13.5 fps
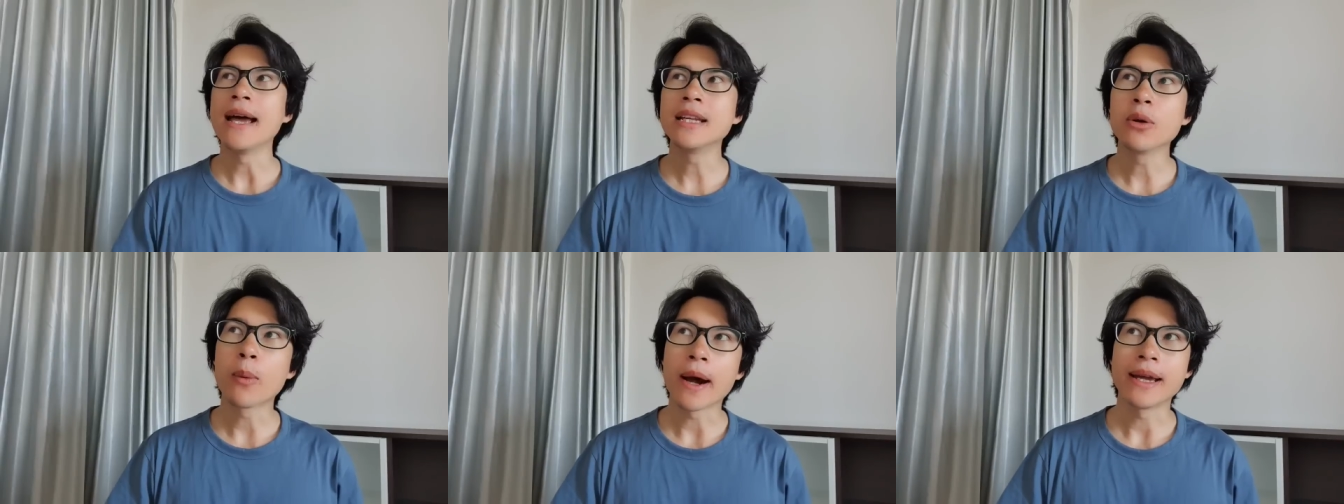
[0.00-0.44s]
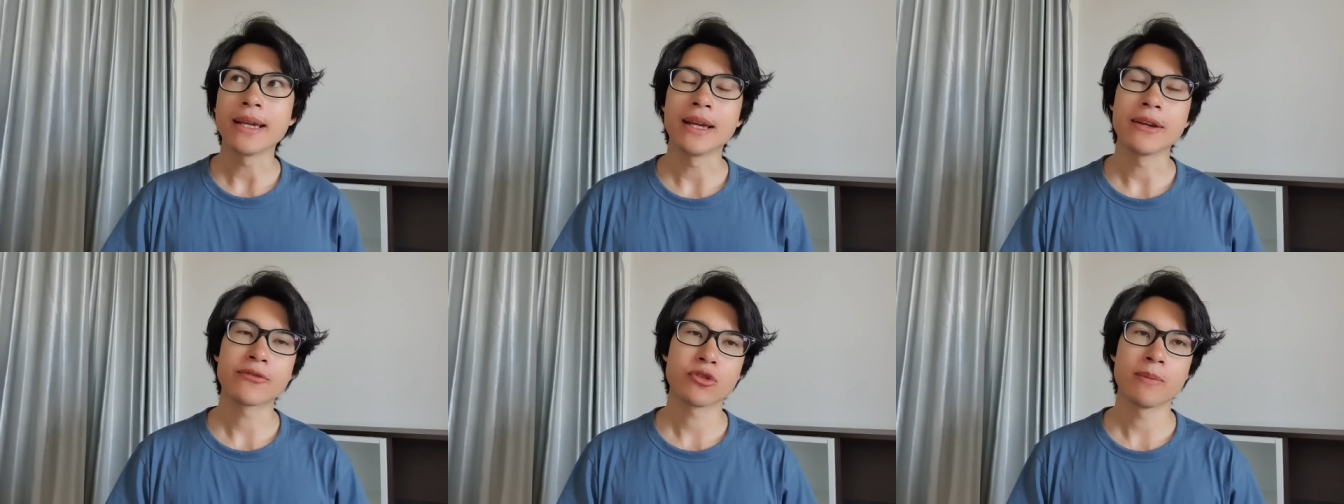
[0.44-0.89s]
Anyway,
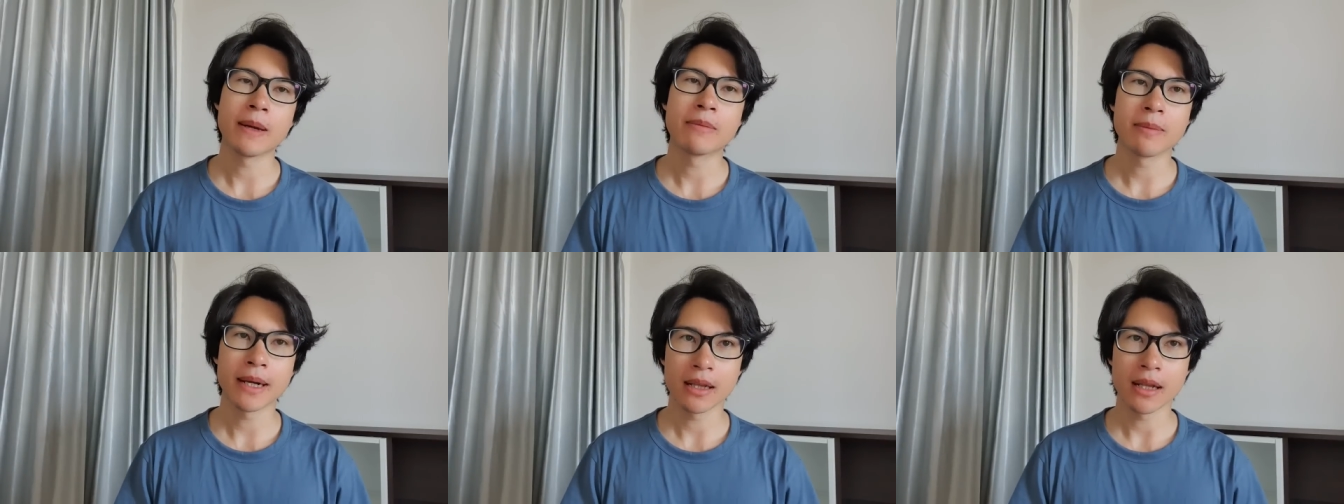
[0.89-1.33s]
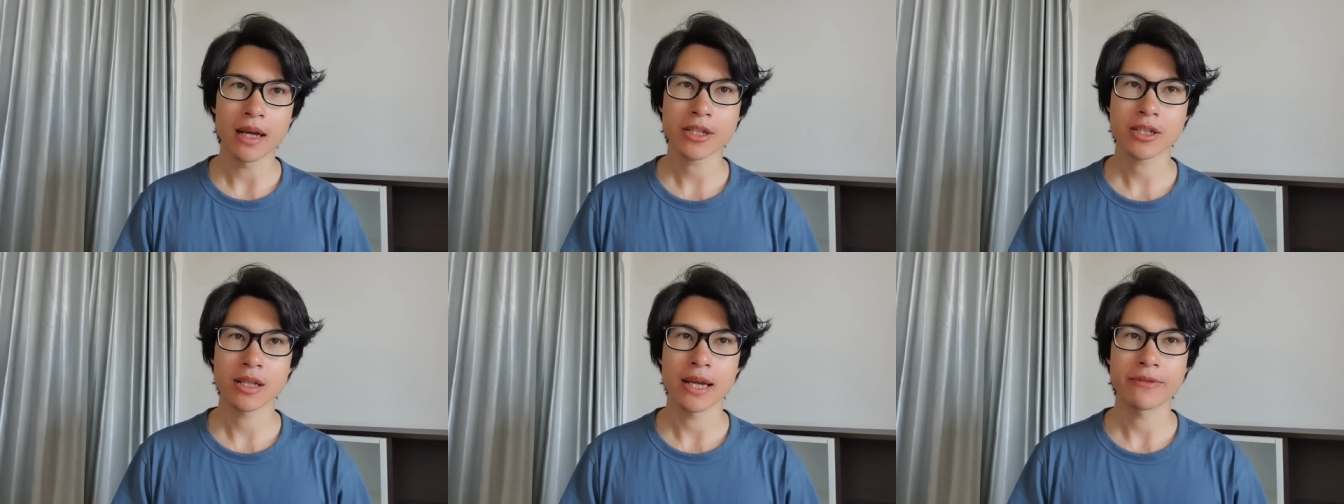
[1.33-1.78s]
if you remember my
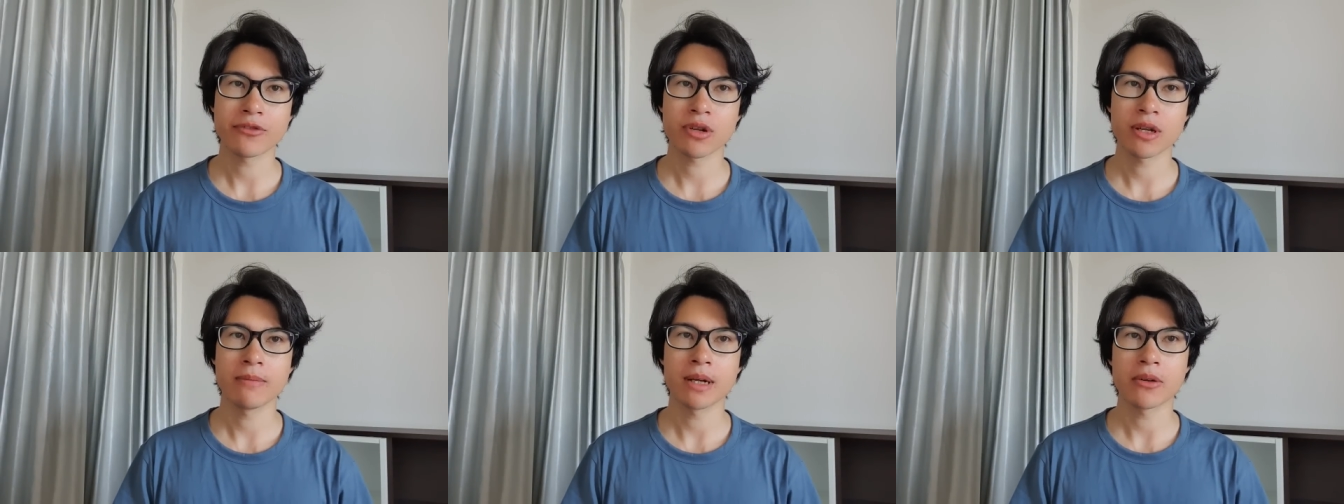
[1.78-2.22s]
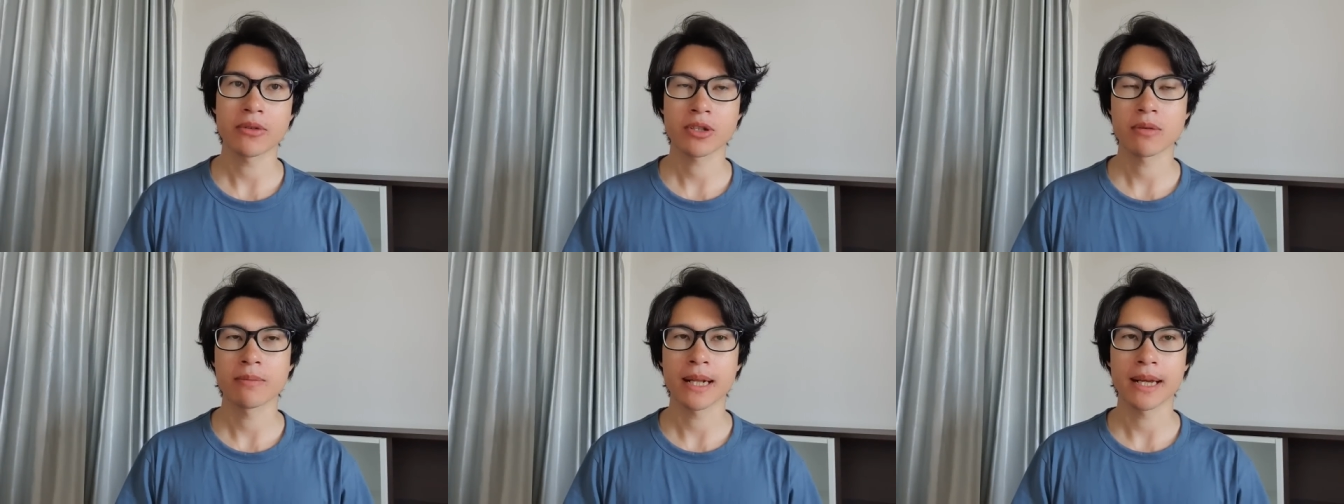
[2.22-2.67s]
last live stream, I
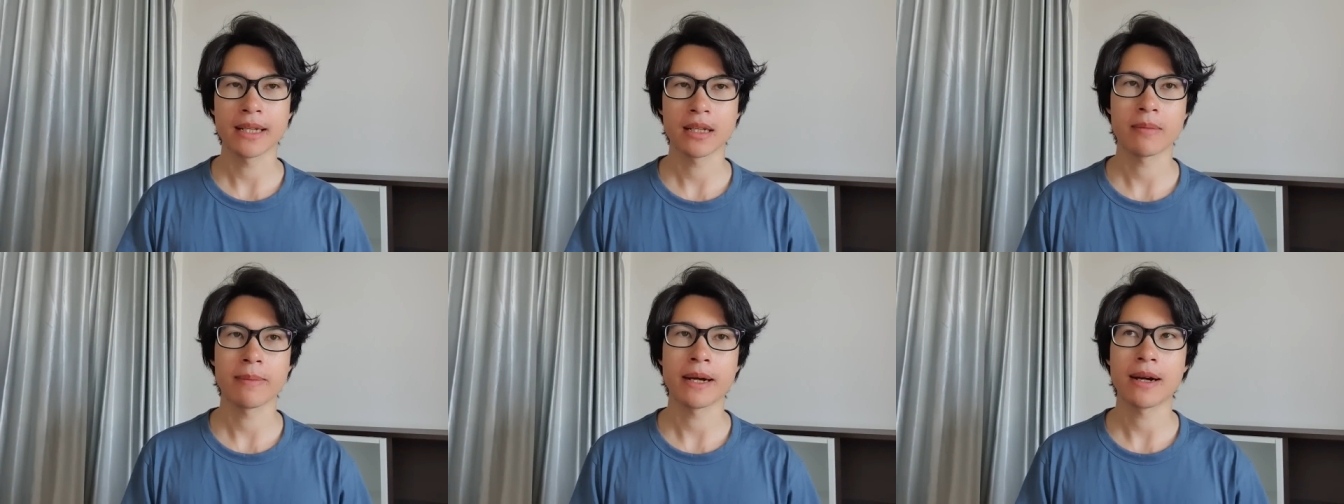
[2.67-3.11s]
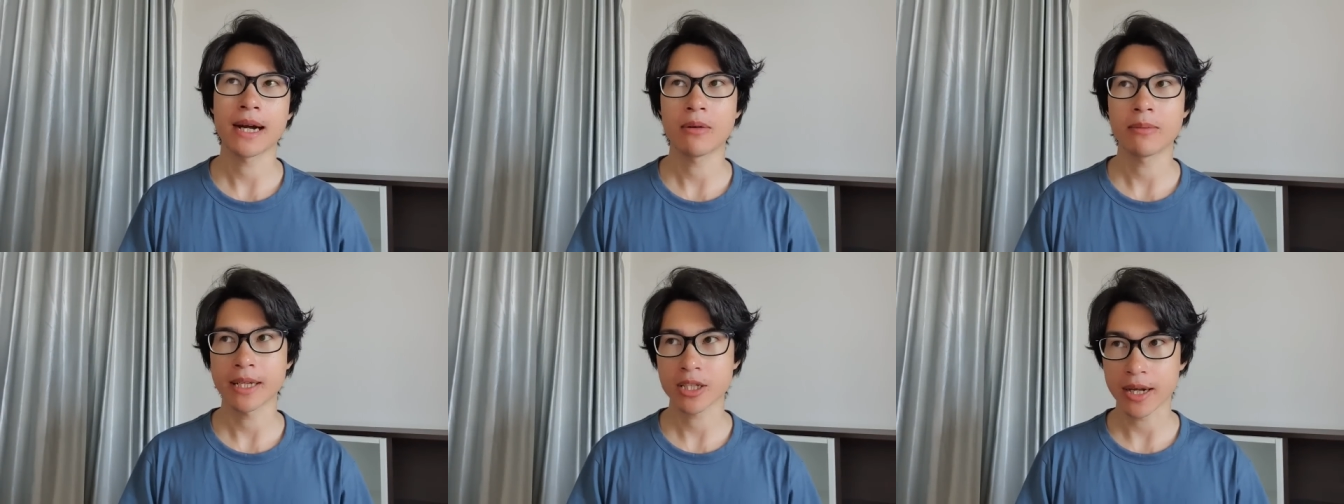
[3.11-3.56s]
was complaining about
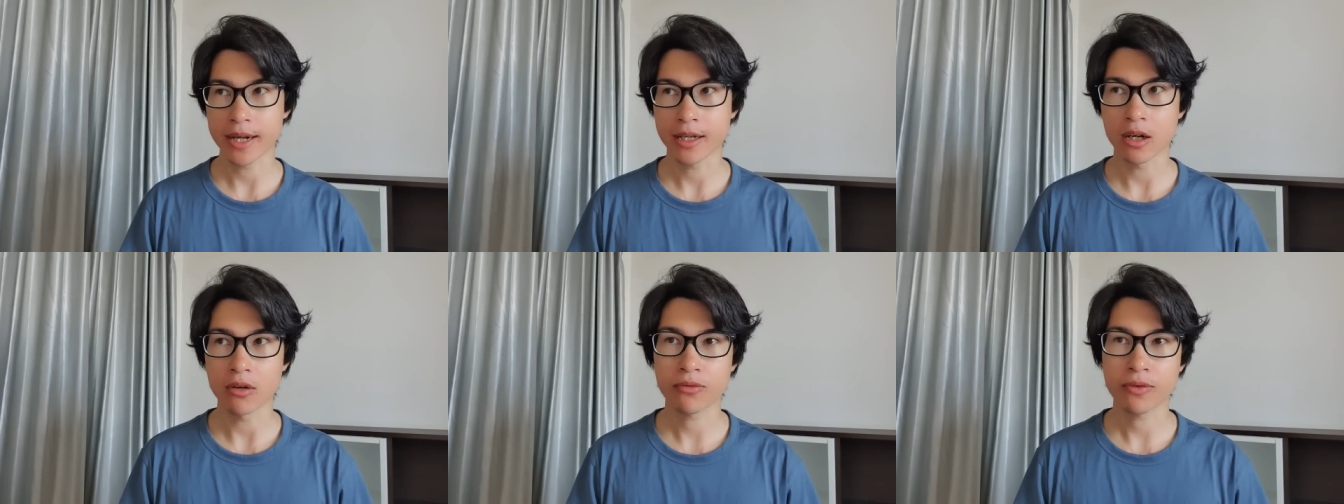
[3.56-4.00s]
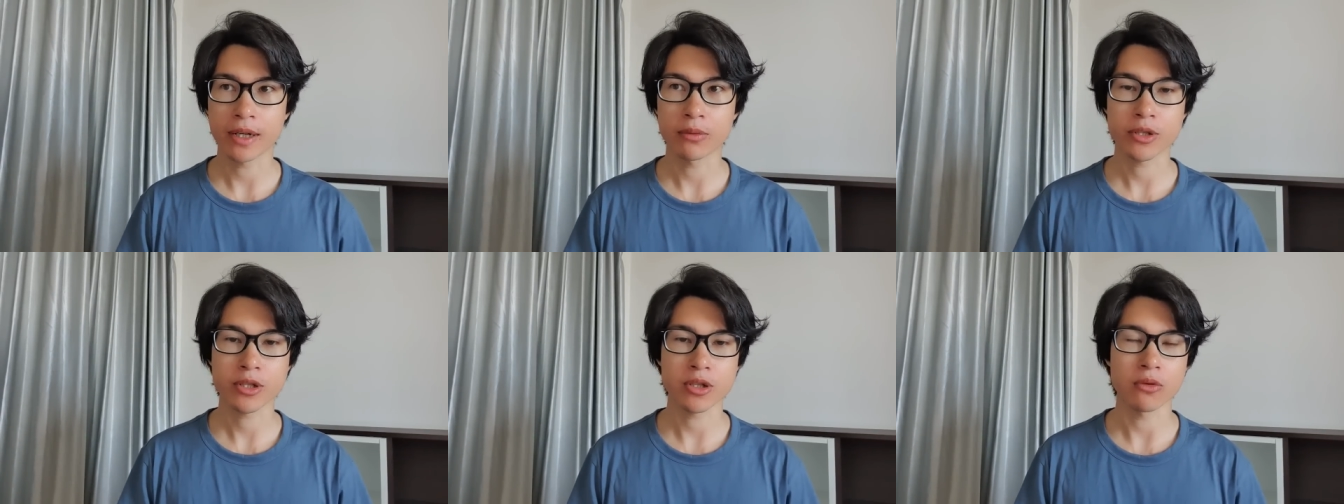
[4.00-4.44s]
how my Thai
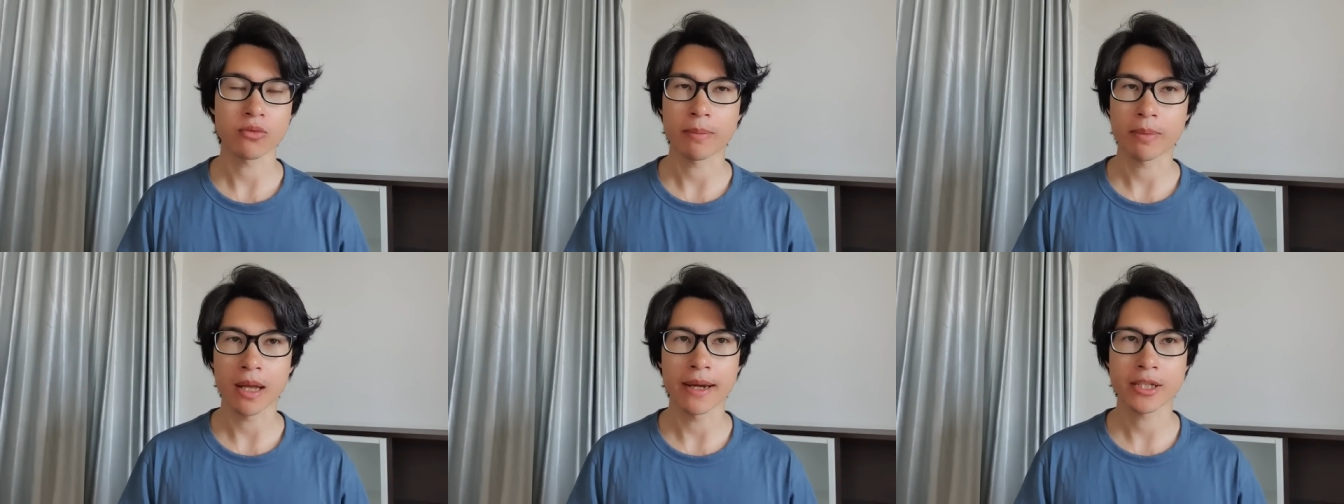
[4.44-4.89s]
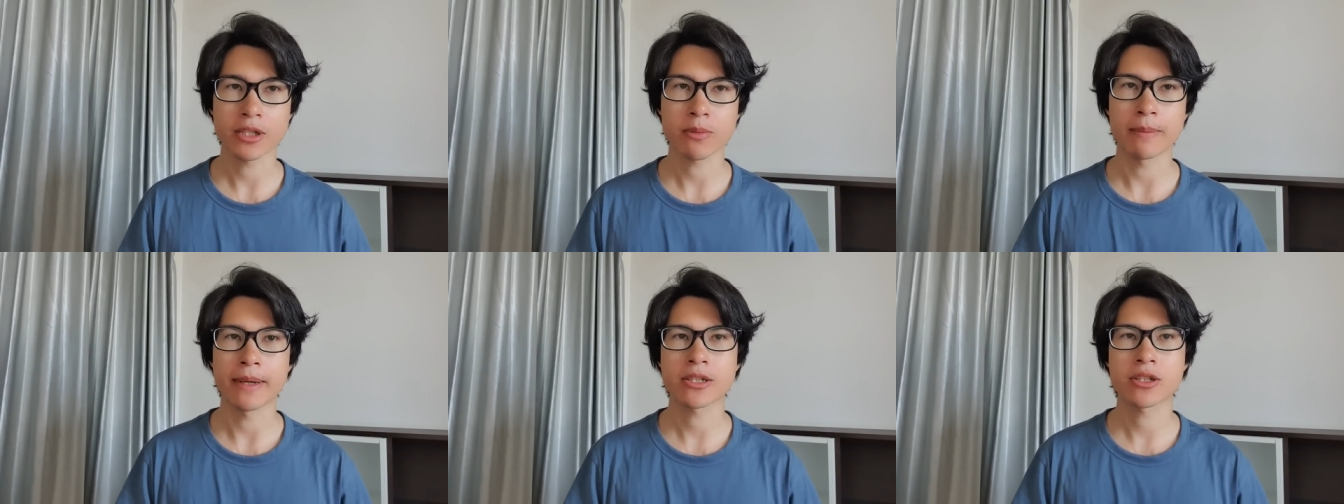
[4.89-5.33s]
girlfriend was not replying to
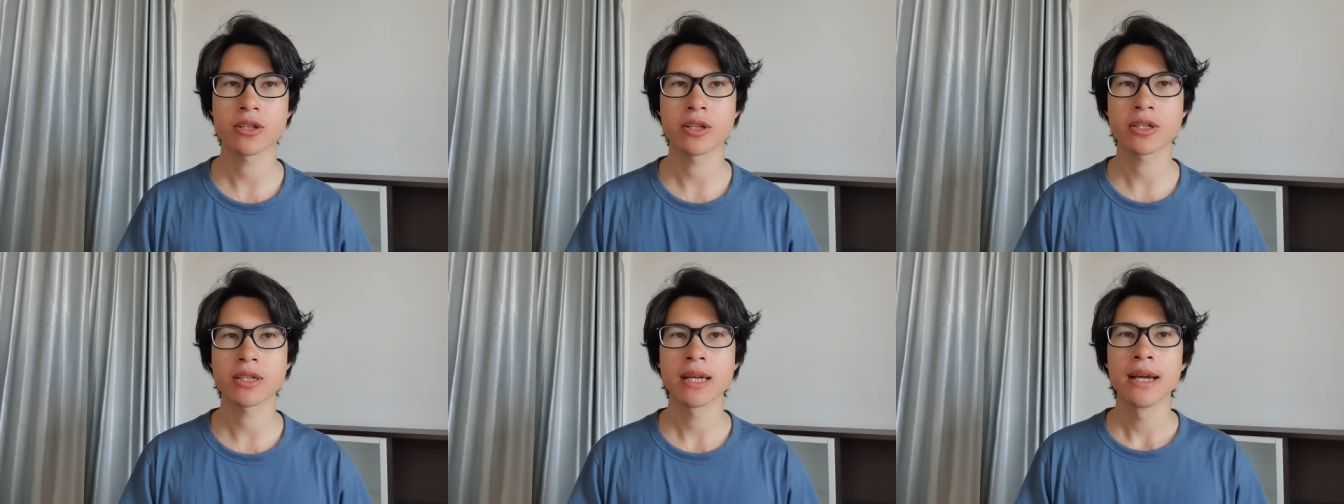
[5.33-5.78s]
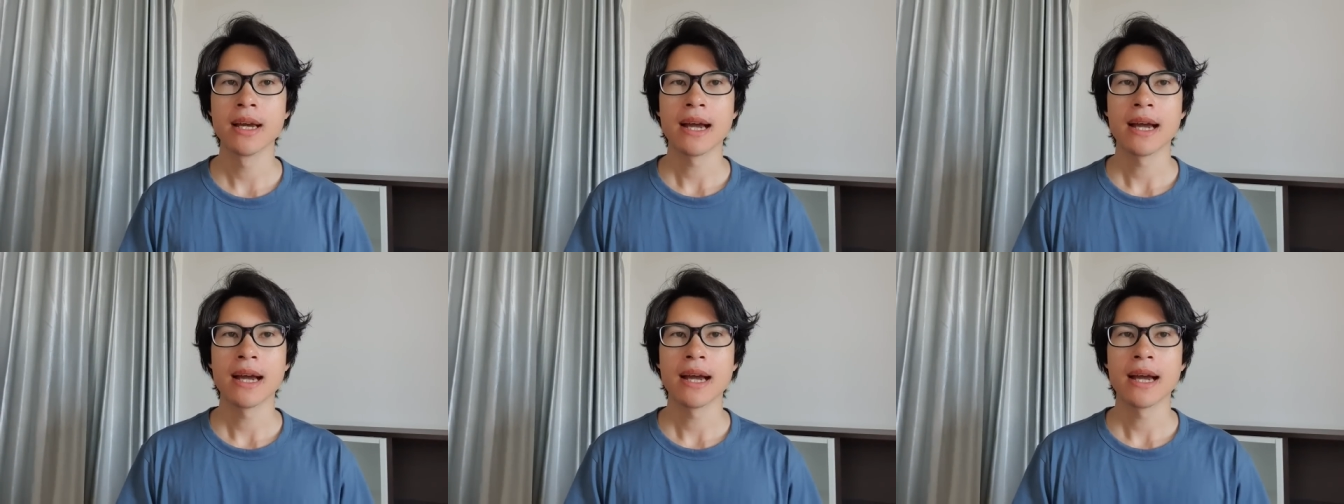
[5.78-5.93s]
my messages.